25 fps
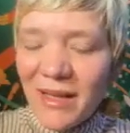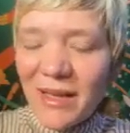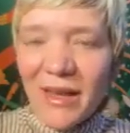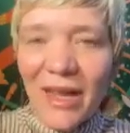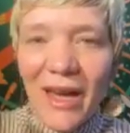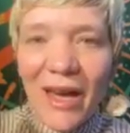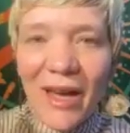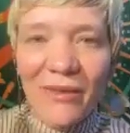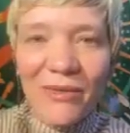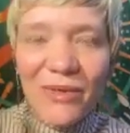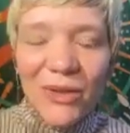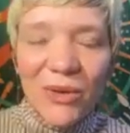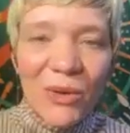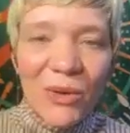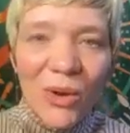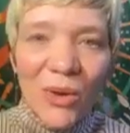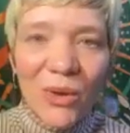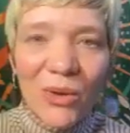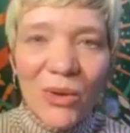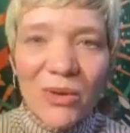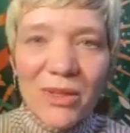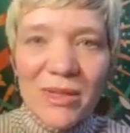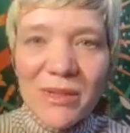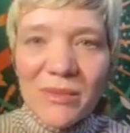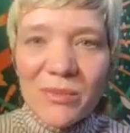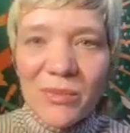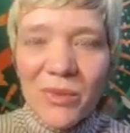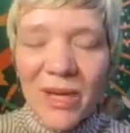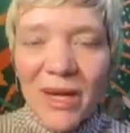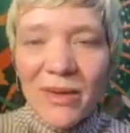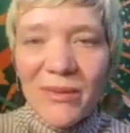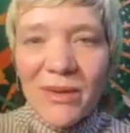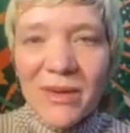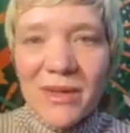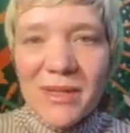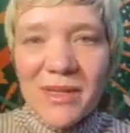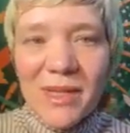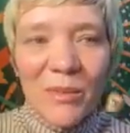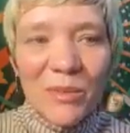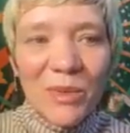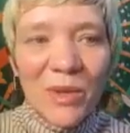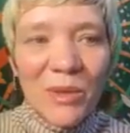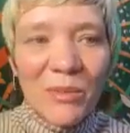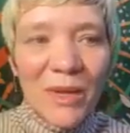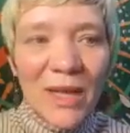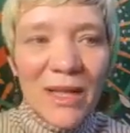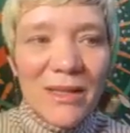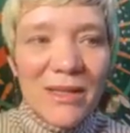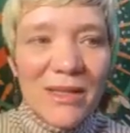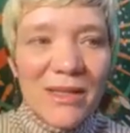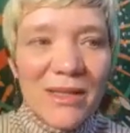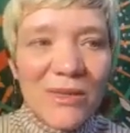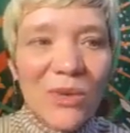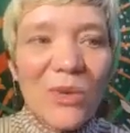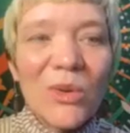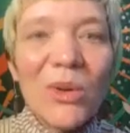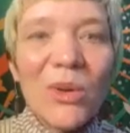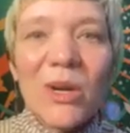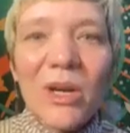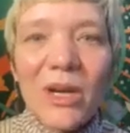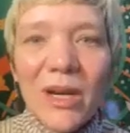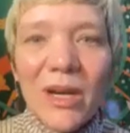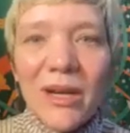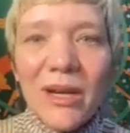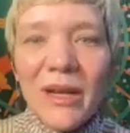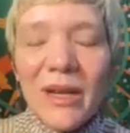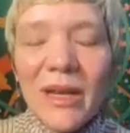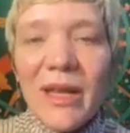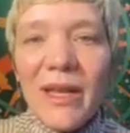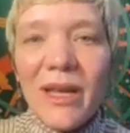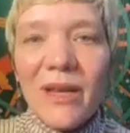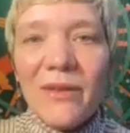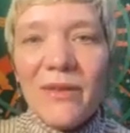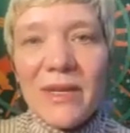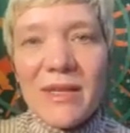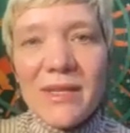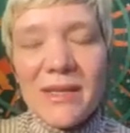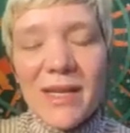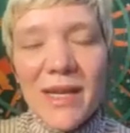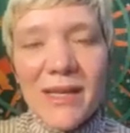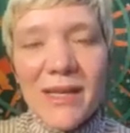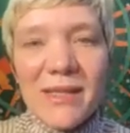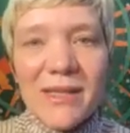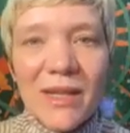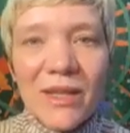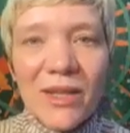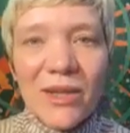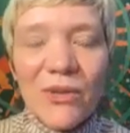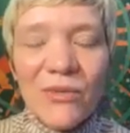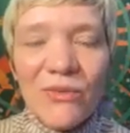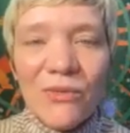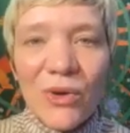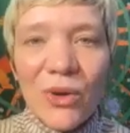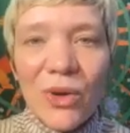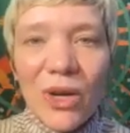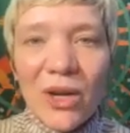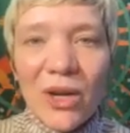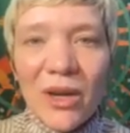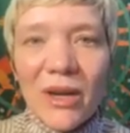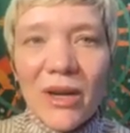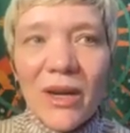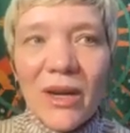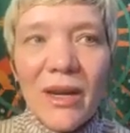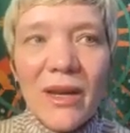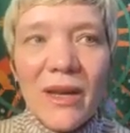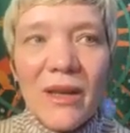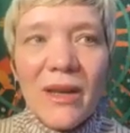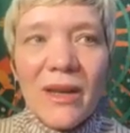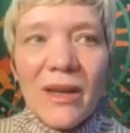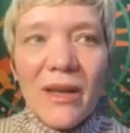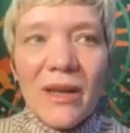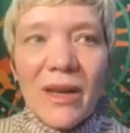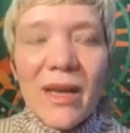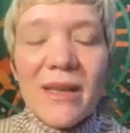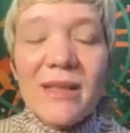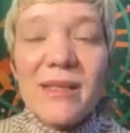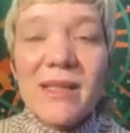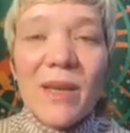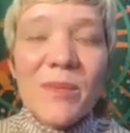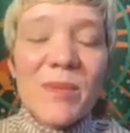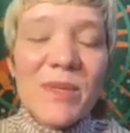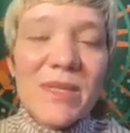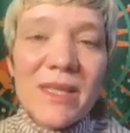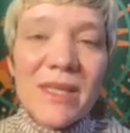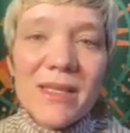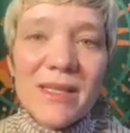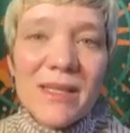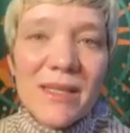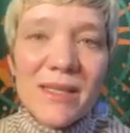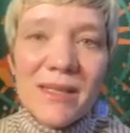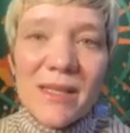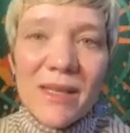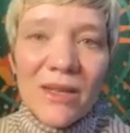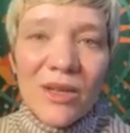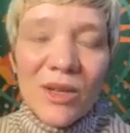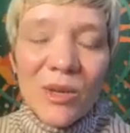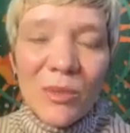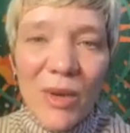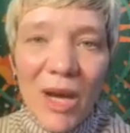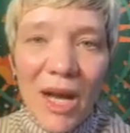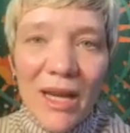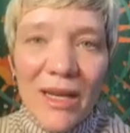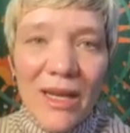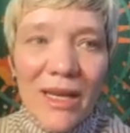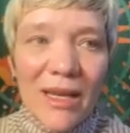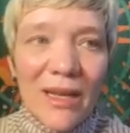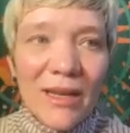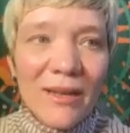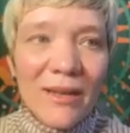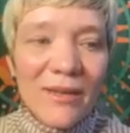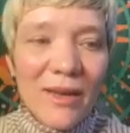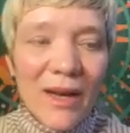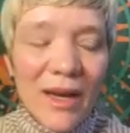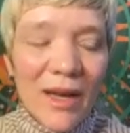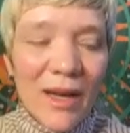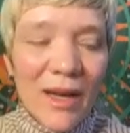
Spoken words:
have you hold whatever supplement, or if you, or a substance that's in your body,